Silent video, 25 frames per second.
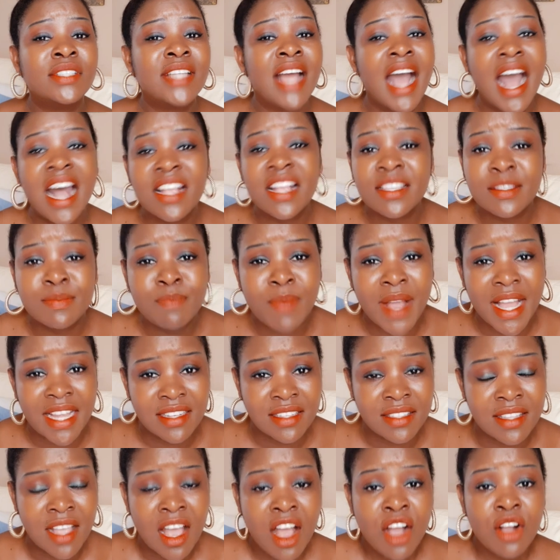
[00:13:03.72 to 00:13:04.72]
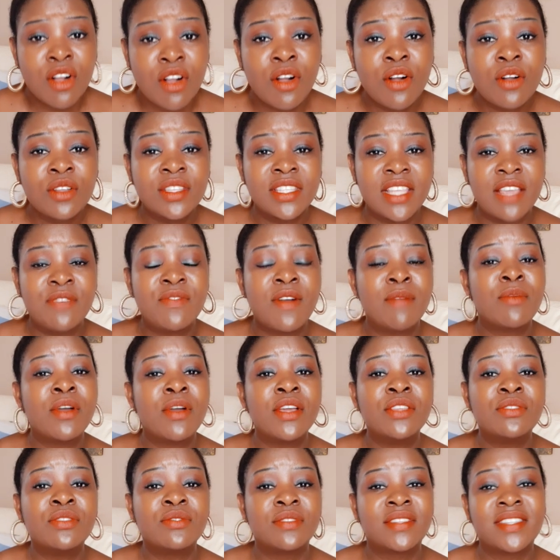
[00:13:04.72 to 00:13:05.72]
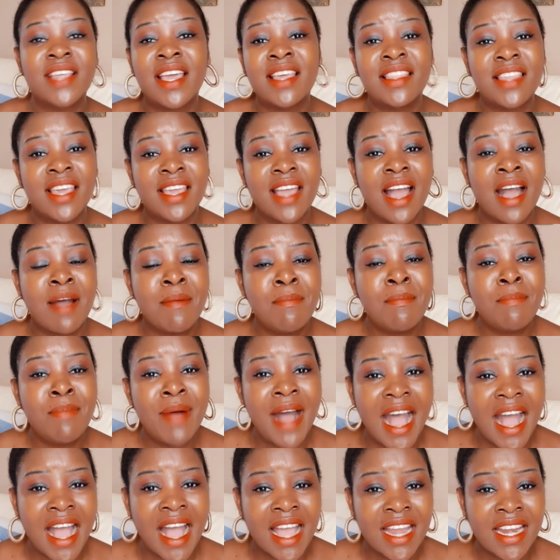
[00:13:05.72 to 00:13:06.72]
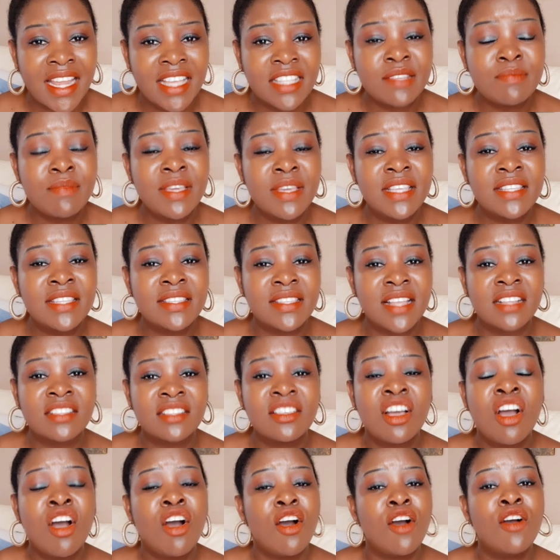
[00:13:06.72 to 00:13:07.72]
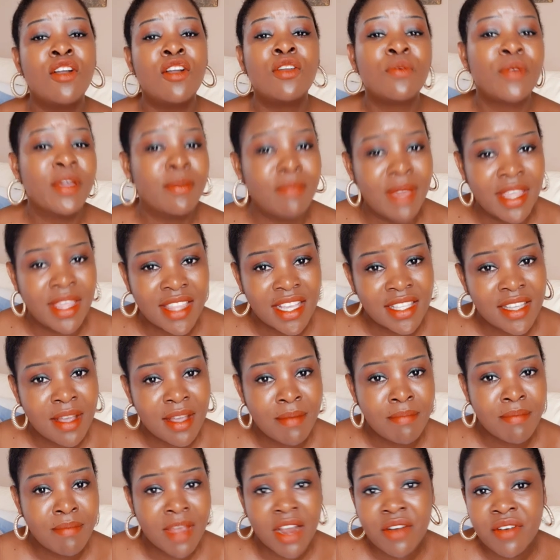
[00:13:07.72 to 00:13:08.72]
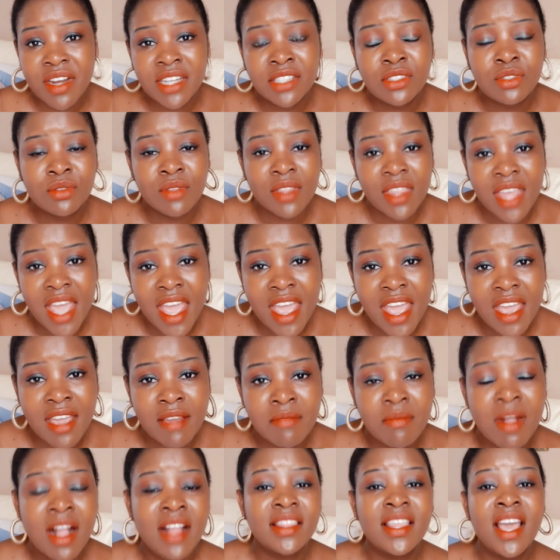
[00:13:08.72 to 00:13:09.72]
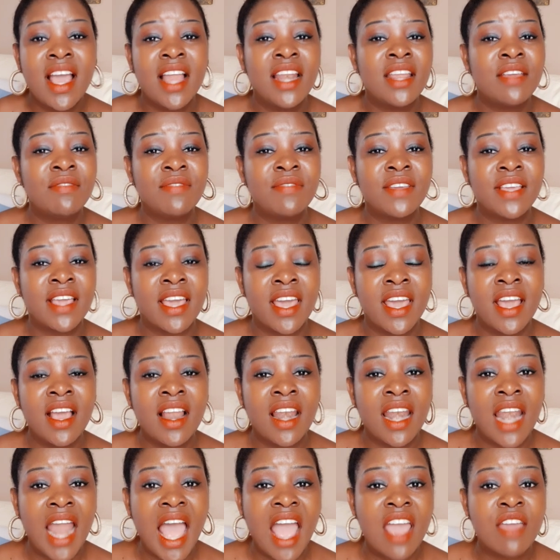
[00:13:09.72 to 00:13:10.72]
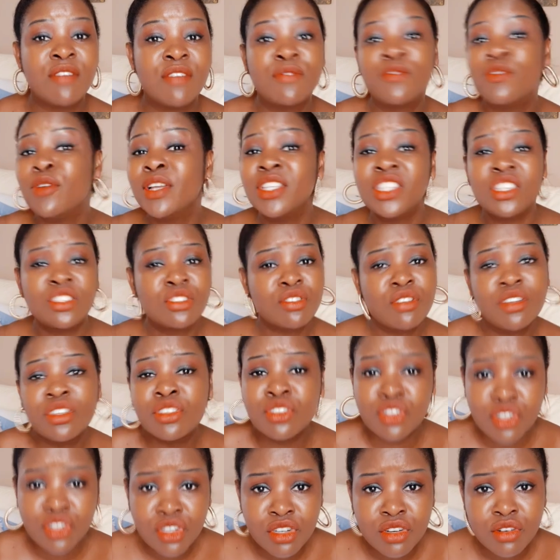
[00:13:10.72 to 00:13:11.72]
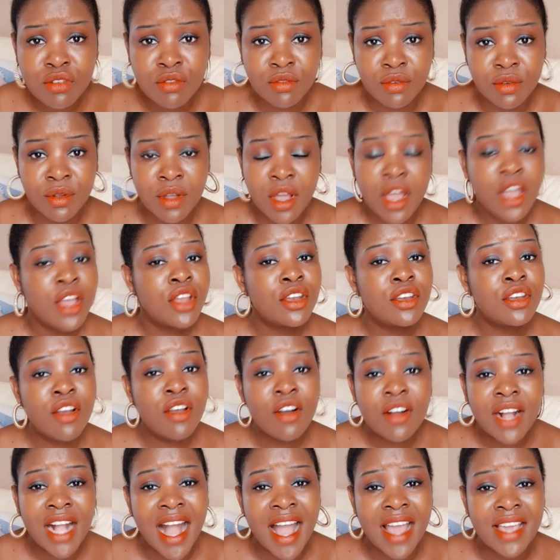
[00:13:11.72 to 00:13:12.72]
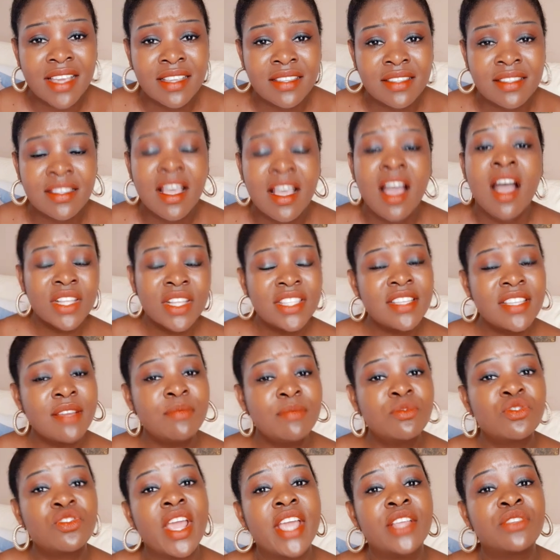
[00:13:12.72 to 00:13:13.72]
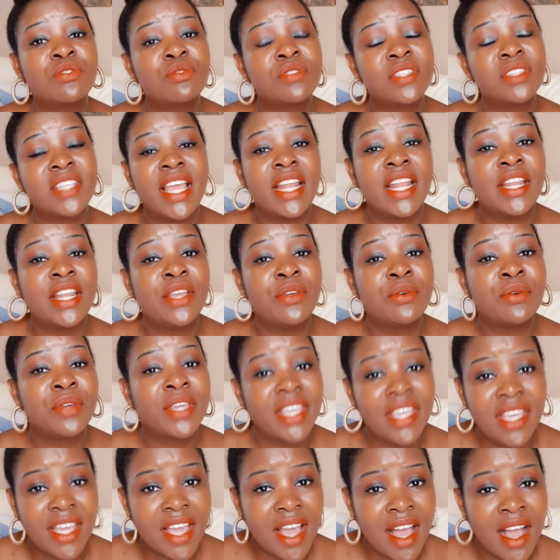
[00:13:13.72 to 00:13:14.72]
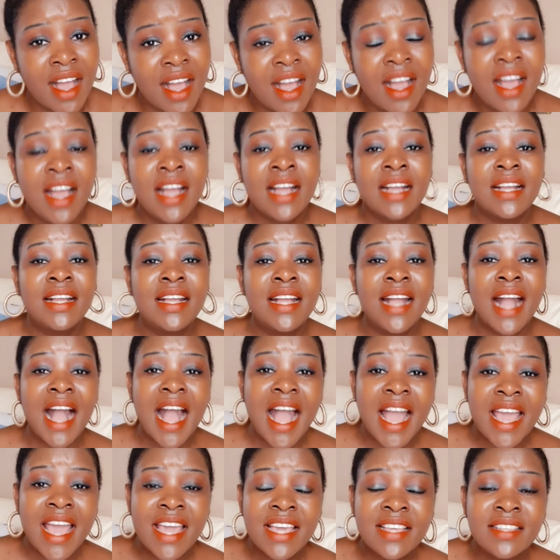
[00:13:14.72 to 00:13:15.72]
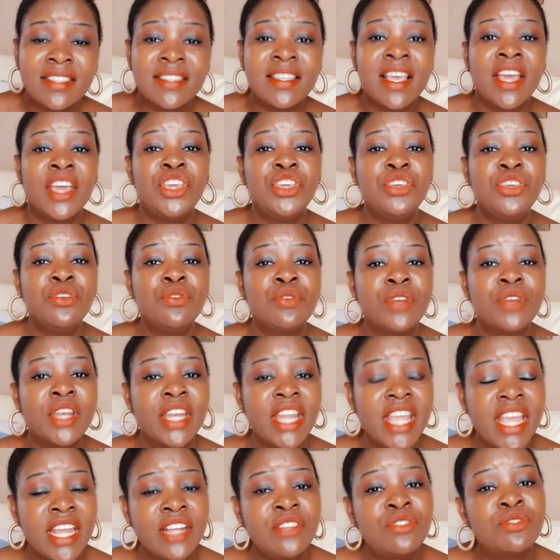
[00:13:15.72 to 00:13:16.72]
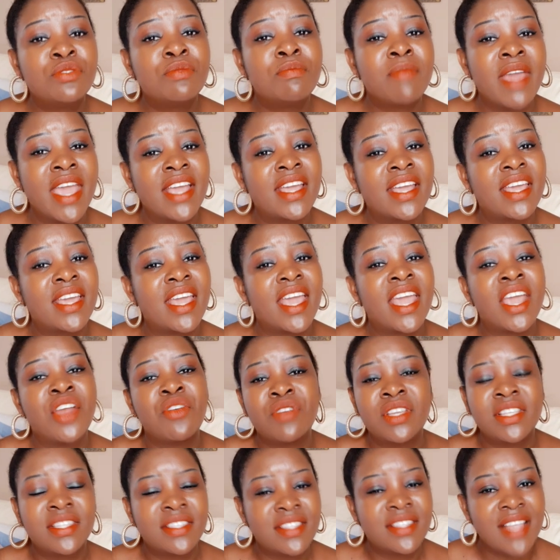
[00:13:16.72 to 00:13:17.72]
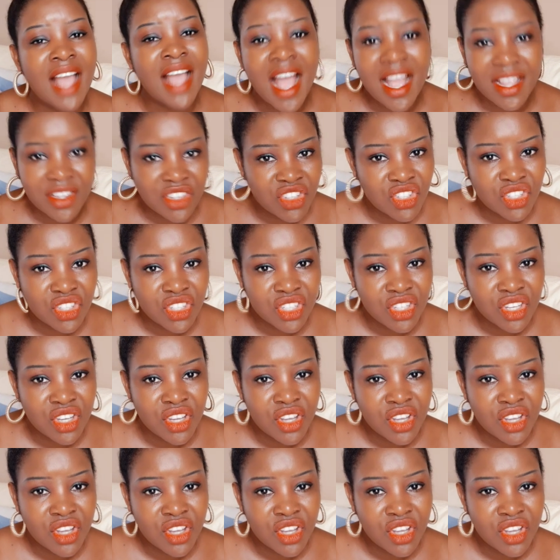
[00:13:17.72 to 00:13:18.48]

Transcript: husbands because if i'm going to say they are bad it means that all women that are married to them they are living a hell life which is not true no guys what i'm trying to tell you here guys you need to make a research